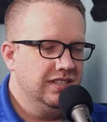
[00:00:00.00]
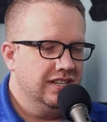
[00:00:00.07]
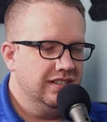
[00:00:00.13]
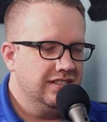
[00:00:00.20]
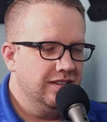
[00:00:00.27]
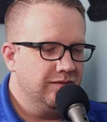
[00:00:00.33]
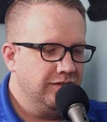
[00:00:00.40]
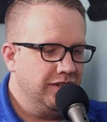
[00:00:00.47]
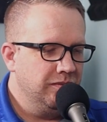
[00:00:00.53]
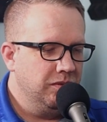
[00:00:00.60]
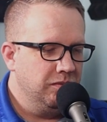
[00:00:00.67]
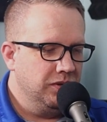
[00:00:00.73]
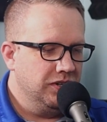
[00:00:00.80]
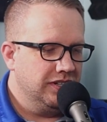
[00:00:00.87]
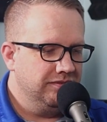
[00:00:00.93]
definitely won't
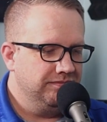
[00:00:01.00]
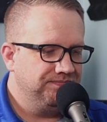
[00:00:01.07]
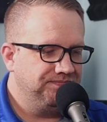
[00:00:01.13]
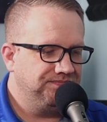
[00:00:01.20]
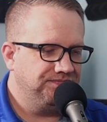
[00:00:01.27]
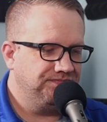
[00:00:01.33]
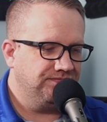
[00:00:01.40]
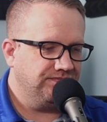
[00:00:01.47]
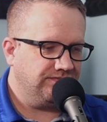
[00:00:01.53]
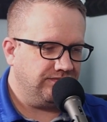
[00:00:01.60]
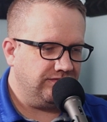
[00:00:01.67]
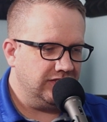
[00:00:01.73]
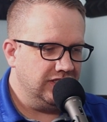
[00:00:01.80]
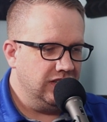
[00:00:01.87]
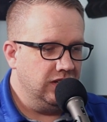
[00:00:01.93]
work.
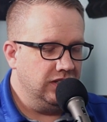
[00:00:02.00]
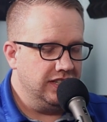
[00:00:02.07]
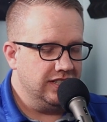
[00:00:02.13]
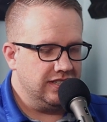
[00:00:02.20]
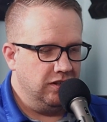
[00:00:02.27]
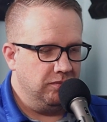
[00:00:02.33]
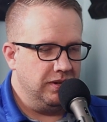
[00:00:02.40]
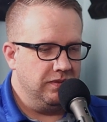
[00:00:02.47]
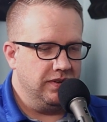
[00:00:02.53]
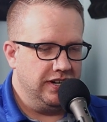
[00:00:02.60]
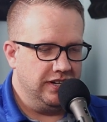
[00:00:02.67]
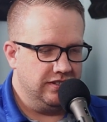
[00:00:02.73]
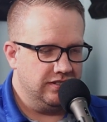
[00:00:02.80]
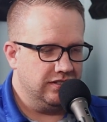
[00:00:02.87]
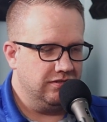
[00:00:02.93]
Or at least they'll be
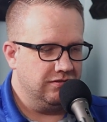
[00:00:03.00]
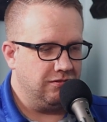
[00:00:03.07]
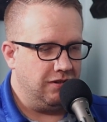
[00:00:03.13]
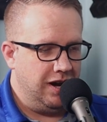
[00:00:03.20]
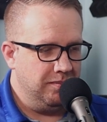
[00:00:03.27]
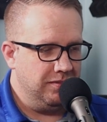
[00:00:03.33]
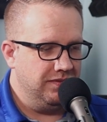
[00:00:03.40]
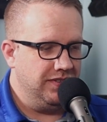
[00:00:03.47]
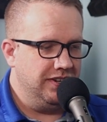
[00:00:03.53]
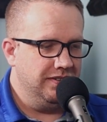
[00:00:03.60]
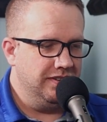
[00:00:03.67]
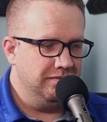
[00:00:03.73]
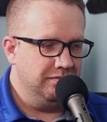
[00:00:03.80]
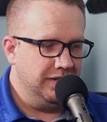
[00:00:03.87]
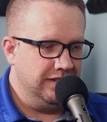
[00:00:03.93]
very crammed if they do
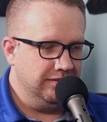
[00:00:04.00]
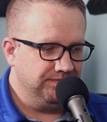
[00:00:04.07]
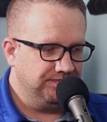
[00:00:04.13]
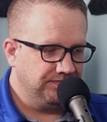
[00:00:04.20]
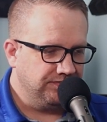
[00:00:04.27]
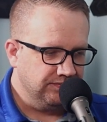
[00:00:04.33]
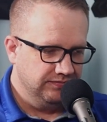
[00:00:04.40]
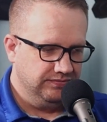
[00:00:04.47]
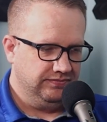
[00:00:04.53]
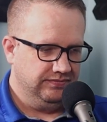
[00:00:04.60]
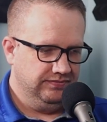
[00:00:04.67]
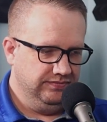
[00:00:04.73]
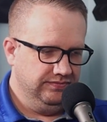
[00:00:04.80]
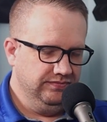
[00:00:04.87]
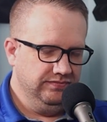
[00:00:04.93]
it. But
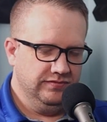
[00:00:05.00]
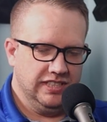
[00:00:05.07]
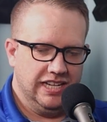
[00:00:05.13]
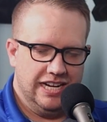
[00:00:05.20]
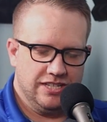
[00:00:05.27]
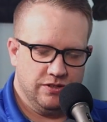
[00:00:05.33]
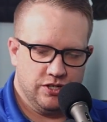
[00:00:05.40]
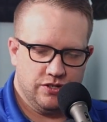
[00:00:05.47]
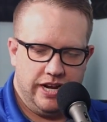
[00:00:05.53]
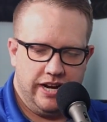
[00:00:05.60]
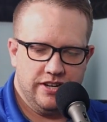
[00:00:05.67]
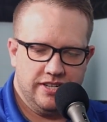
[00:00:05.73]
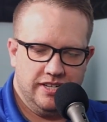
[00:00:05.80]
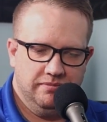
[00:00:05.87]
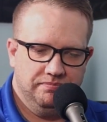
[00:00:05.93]
yeah, so their
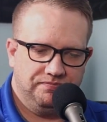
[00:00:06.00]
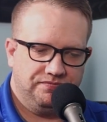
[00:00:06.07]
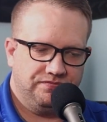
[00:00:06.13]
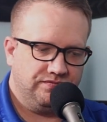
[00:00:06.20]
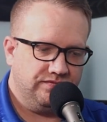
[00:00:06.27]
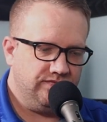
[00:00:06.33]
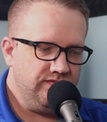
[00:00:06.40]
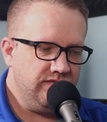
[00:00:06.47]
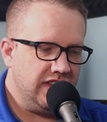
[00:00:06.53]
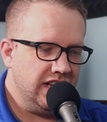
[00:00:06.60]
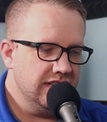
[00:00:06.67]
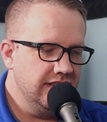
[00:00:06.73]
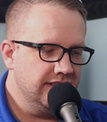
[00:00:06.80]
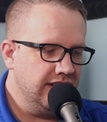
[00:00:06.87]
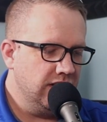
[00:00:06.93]
strategy,
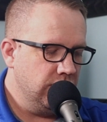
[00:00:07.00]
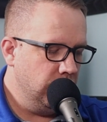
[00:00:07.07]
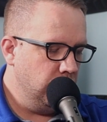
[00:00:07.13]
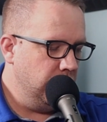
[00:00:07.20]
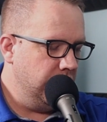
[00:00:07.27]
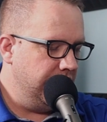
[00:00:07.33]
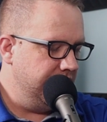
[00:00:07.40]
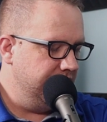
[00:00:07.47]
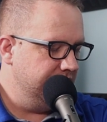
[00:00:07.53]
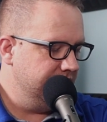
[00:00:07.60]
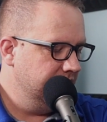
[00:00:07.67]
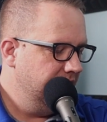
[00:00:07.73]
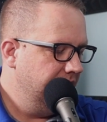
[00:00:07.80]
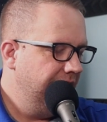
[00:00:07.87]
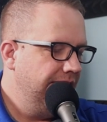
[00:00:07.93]
since they don't know where it is
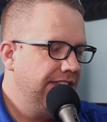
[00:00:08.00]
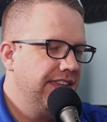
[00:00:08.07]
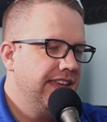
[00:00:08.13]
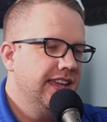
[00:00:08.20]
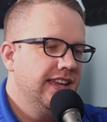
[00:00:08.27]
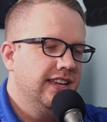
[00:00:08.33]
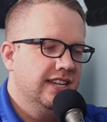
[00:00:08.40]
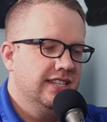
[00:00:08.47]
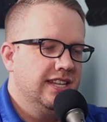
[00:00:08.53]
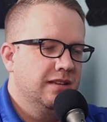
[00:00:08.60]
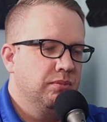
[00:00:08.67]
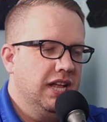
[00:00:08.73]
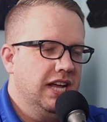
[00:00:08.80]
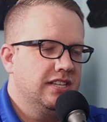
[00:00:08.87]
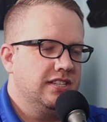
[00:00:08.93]
they
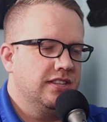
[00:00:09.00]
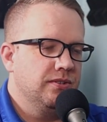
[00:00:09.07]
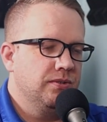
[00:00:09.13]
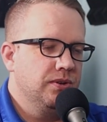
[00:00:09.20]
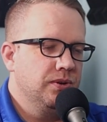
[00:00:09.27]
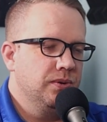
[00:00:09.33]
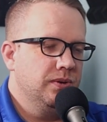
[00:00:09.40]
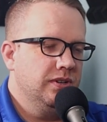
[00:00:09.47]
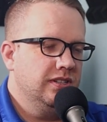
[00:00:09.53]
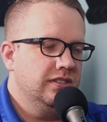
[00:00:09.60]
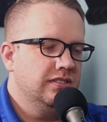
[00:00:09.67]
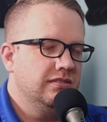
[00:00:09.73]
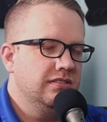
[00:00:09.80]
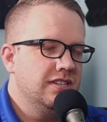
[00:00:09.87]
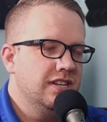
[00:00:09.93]
blast through
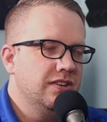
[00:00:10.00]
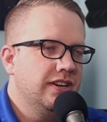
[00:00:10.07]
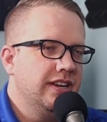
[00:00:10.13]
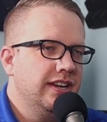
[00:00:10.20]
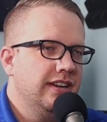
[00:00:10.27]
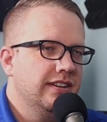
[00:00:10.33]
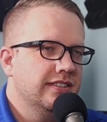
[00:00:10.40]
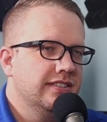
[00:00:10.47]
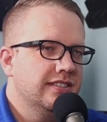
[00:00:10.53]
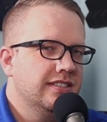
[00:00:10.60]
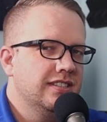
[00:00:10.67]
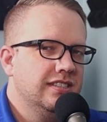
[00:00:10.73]
the Cinder King's